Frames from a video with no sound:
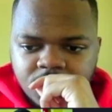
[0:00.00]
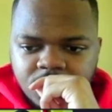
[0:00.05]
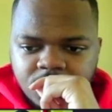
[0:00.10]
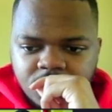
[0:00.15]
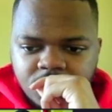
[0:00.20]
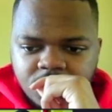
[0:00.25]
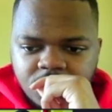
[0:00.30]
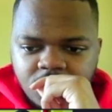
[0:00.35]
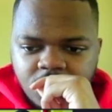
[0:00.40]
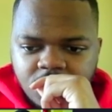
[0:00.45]

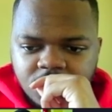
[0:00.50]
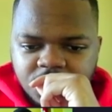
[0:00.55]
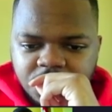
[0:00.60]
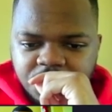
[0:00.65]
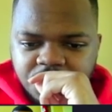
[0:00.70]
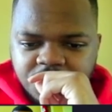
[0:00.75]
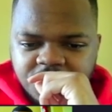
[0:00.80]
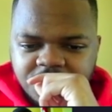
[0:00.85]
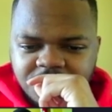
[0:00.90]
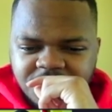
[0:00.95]
it's called
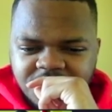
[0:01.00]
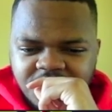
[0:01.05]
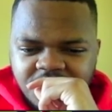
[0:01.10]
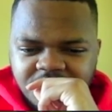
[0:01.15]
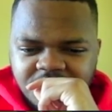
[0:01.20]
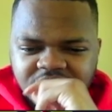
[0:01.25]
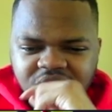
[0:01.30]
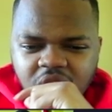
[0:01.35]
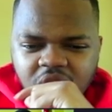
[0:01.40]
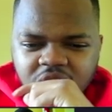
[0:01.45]
Dream something.
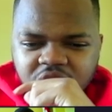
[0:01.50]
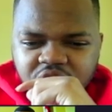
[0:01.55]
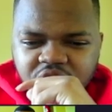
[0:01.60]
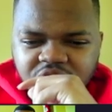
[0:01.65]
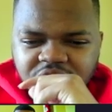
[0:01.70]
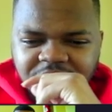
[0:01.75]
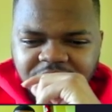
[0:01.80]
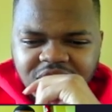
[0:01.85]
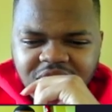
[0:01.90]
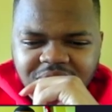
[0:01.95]
It's called
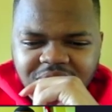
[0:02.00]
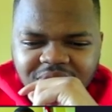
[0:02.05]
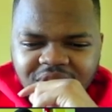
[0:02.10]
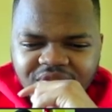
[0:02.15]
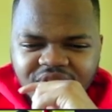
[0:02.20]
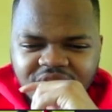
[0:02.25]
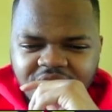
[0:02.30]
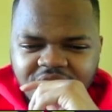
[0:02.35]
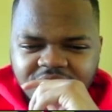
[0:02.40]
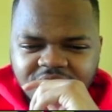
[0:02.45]
Dream something. I
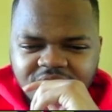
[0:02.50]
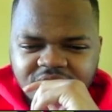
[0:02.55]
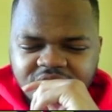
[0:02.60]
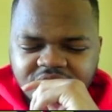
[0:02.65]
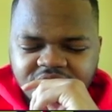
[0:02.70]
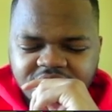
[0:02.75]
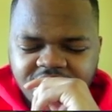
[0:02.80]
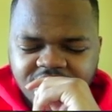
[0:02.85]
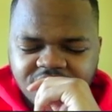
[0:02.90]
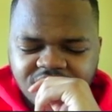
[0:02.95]
forgot his
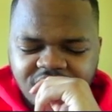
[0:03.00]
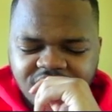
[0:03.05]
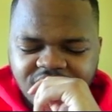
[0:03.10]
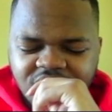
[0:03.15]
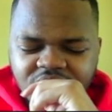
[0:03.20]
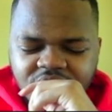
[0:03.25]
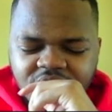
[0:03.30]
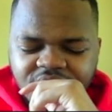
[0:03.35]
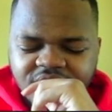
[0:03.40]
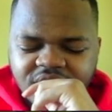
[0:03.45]
channel.
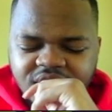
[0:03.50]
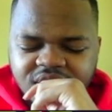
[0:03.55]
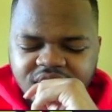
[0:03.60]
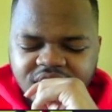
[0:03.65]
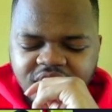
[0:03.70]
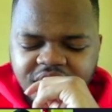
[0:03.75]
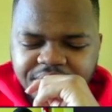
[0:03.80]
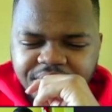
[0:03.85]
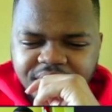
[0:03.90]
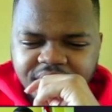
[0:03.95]
I, I forgot his
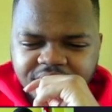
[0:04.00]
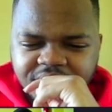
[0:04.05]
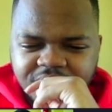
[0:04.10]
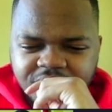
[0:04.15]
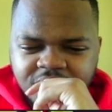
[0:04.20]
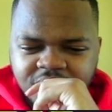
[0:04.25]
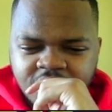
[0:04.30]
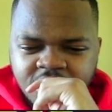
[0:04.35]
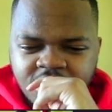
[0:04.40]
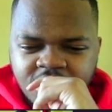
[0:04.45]
name channel.
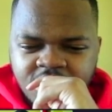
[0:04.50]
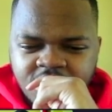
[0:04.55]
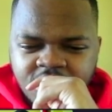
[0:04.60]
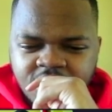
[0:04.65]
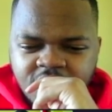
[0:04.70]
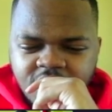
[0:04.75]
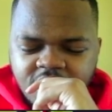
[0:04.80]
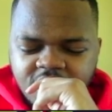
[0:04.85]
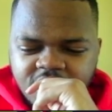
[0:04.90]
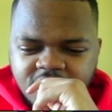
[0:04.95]

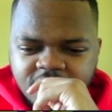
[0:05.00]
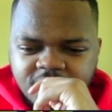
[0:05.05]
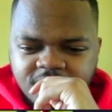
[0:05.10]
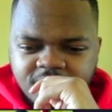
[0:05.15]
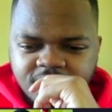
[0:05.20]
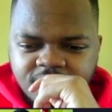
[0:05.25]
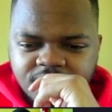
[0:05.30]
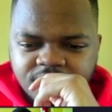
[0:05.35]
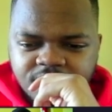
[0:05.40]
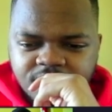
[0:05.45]
Um,